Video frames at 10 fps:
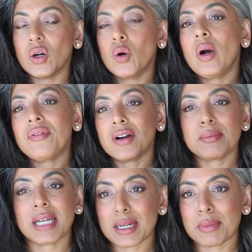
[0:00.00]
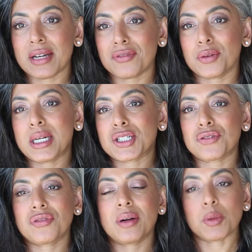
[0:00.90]
Whoever I'm getting my
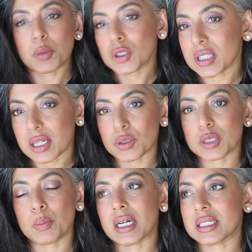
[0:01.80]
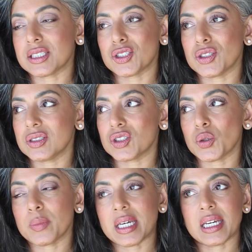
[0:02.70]
information from, the person that responded
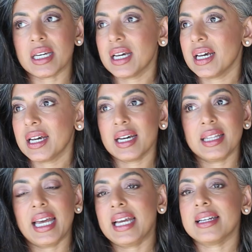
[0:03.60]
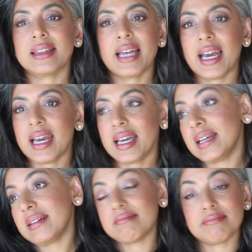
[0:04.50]
to me,
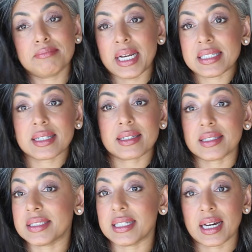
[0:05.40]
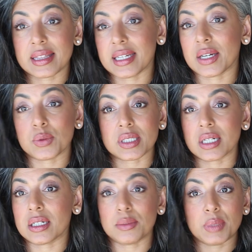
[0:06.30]
they basically did not think it was
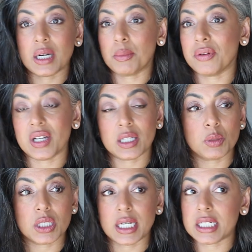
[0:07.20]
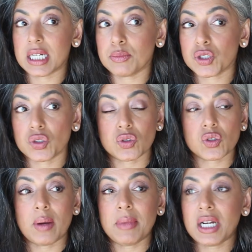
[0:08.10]
gonna become available anytime soon.
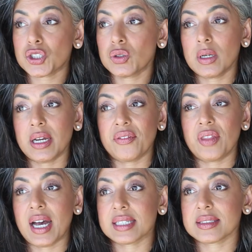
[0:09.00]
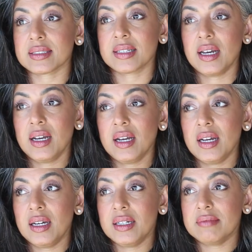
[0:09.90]
So I'm not sure if that's
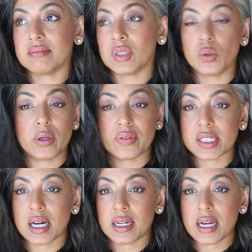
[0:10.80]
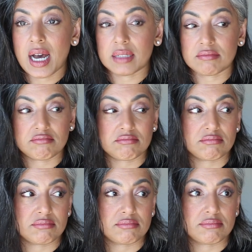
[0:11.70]
Louis Vuitton not
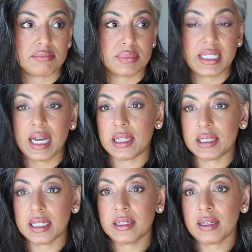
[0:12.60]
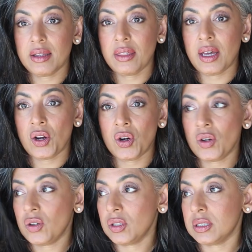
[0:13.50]
telling
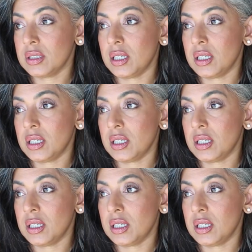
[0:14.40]
their